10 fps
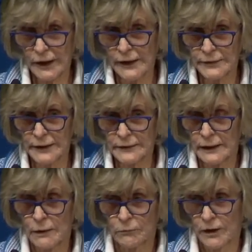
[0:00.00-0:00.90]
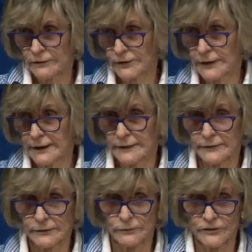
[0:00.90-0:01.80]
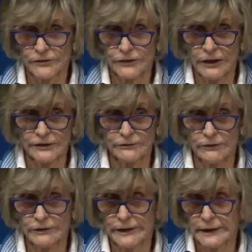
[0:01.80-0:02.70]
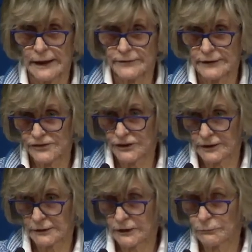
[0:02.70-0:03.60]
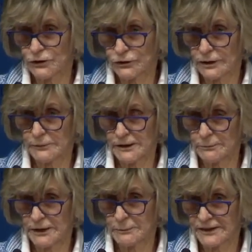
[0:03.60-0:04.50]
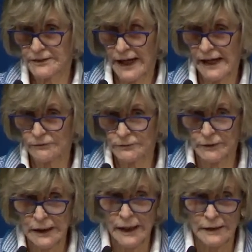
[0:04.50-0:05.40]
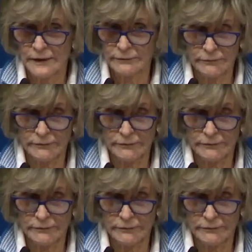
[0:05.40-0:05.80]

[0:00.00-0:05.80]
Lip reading: And then one of the ladies who was in charge of everything, I said, Jean, would you come here a minute? Because I have this